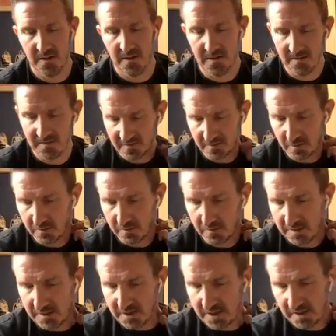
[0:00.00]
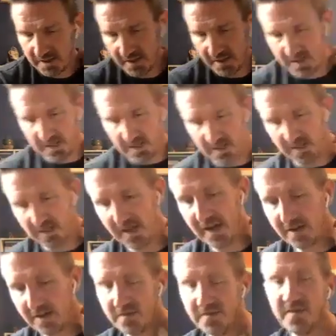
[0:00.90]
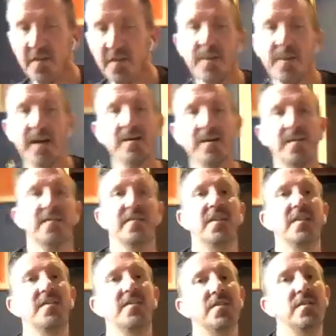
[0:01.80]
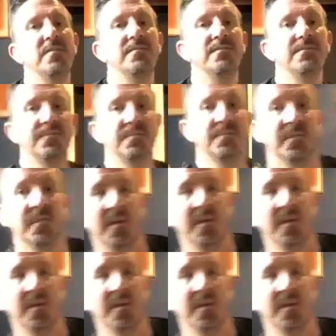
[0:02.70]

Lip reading: And slowly, gently guide yourself back to center.